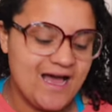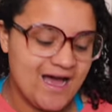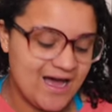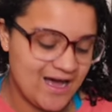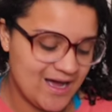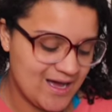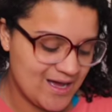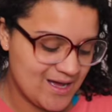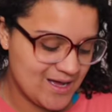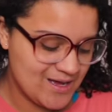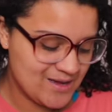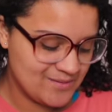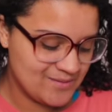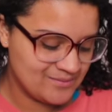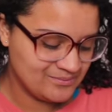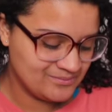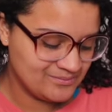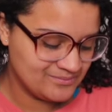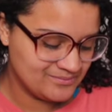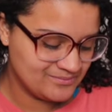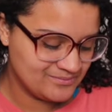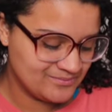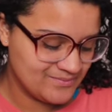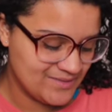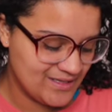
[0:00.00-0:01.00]
Um,
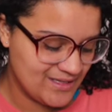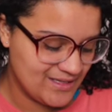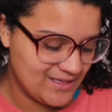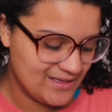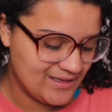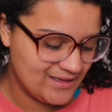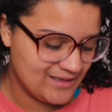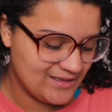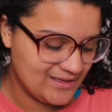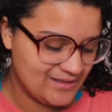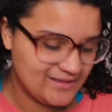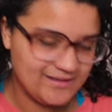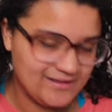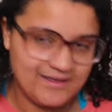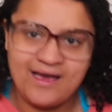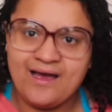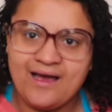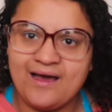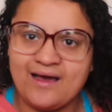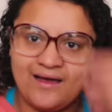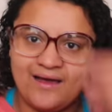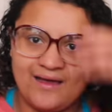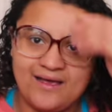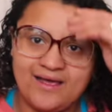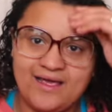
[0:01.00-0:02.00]

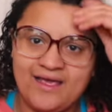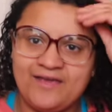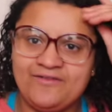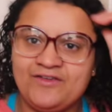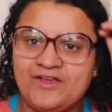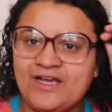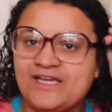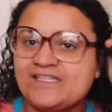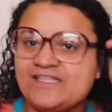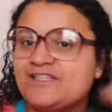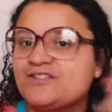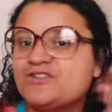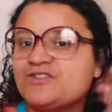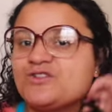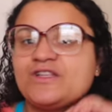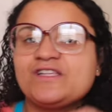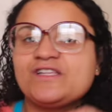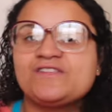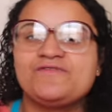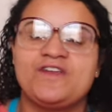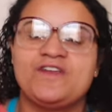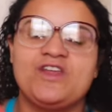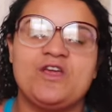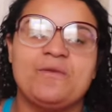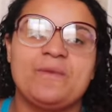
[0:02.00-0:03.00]
yeah, if you guys enjoy
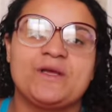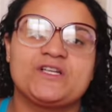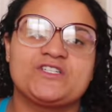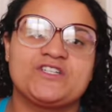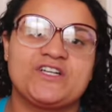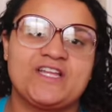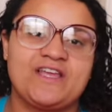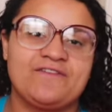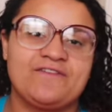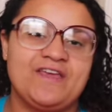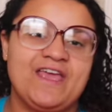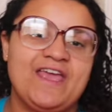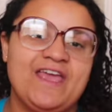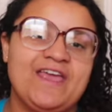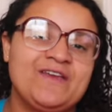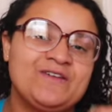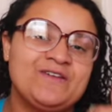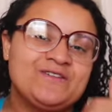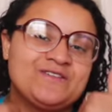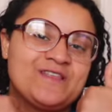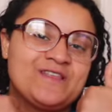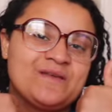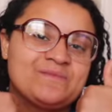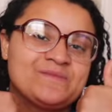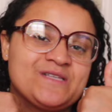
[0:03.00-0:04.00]
this video, make sure to give it a
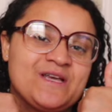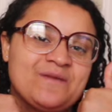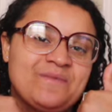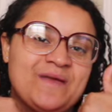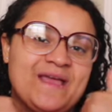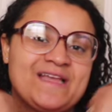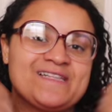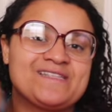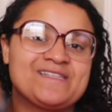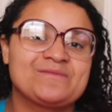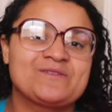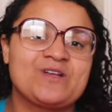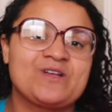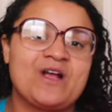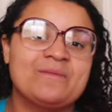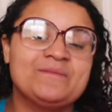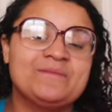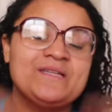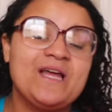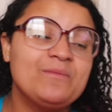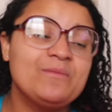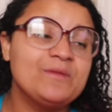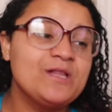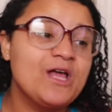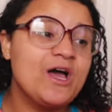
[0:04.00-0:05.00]
huge thumbs up and subscribe
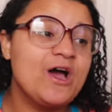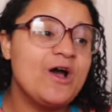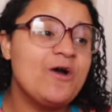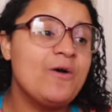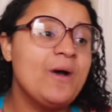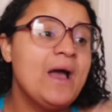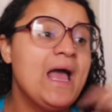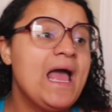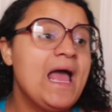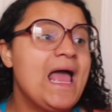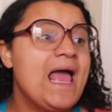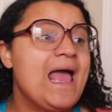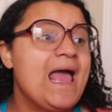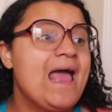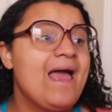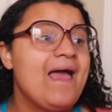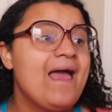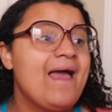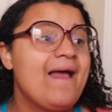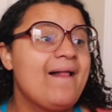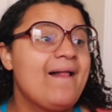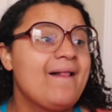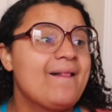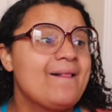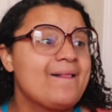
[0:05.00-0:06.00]
down below.
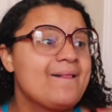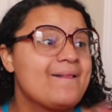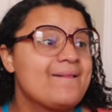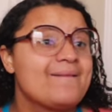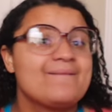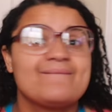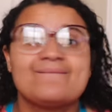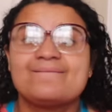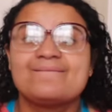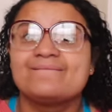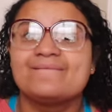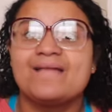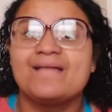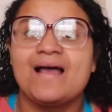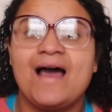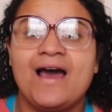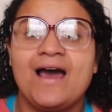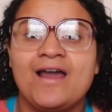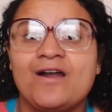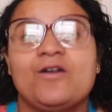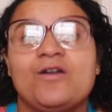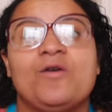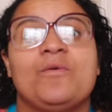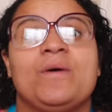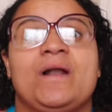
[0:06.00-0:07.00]

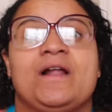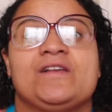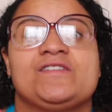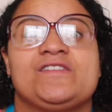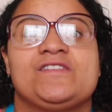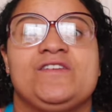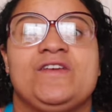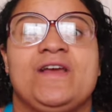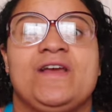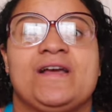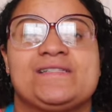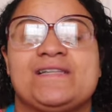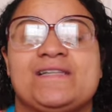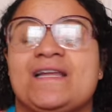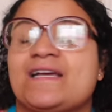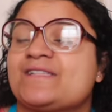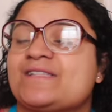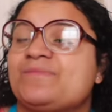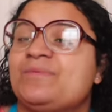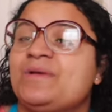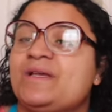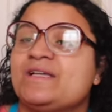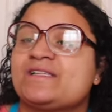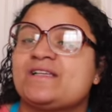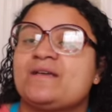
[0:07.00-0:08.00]
I don't know when I'll see you guys
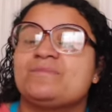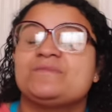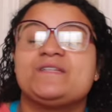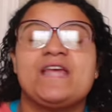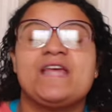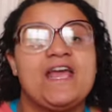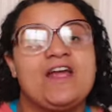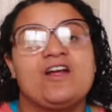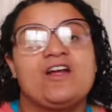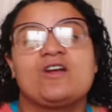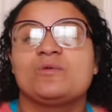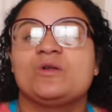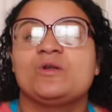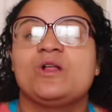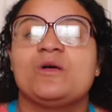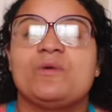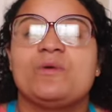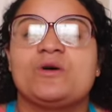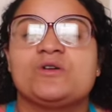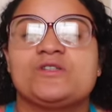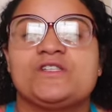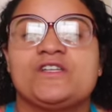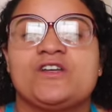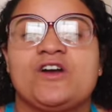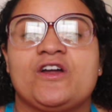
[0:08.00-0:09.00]
next because I'm terrible at
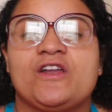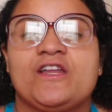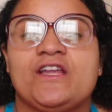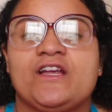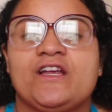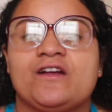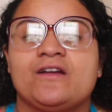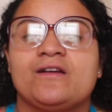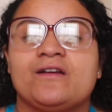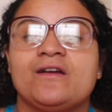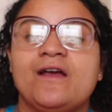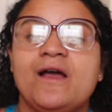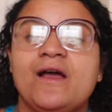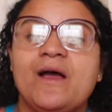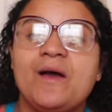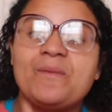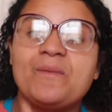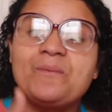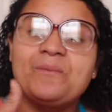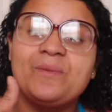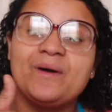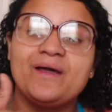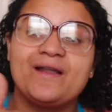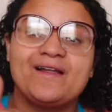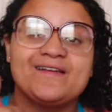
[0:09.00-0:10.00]
posting on here.
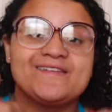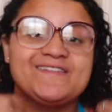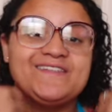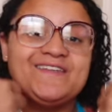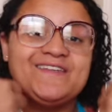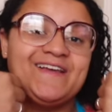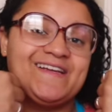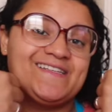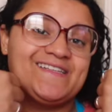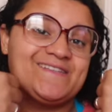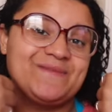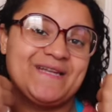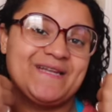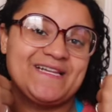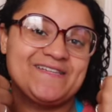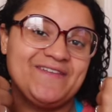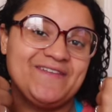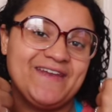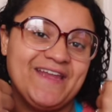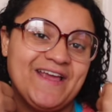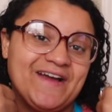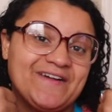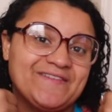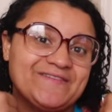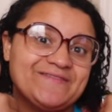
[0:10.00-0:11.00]
But I'll see you guys in my next
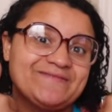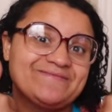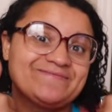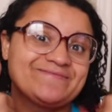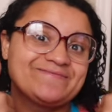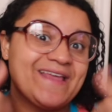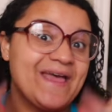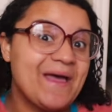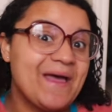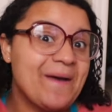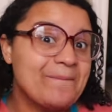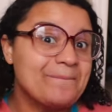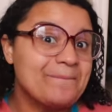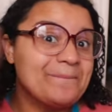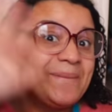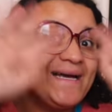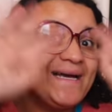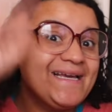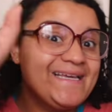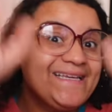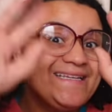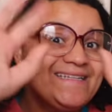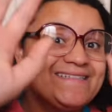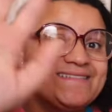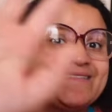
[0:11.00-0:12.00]
video.
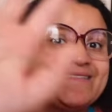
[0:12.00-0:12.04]
Bye!